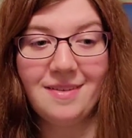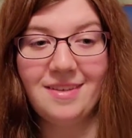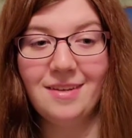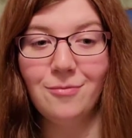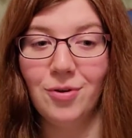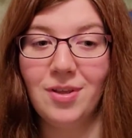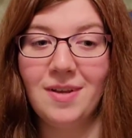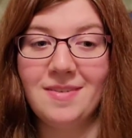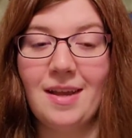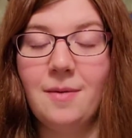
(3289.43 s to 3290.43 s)
didn't
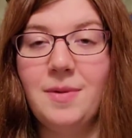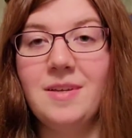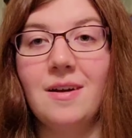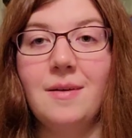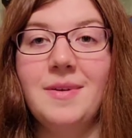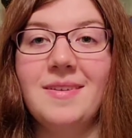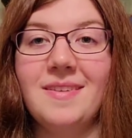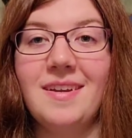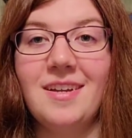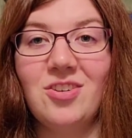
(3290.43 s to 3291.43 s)
realize how many comics
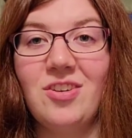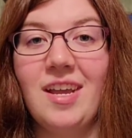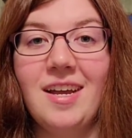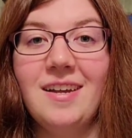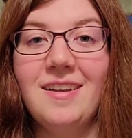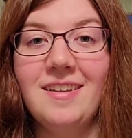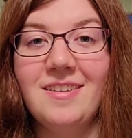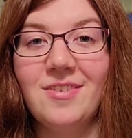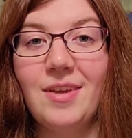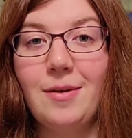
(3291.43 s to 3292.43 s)
I actually had
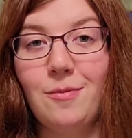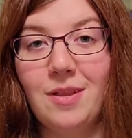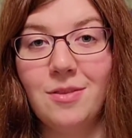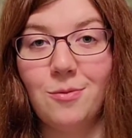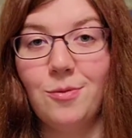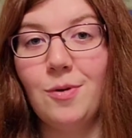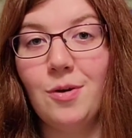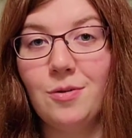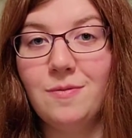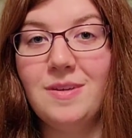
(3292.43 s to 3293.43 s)
until I went through
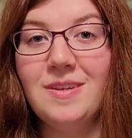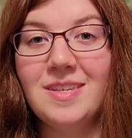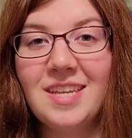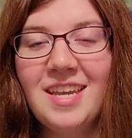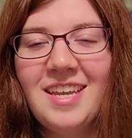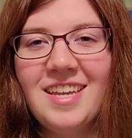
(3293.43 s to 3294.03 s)
all of these.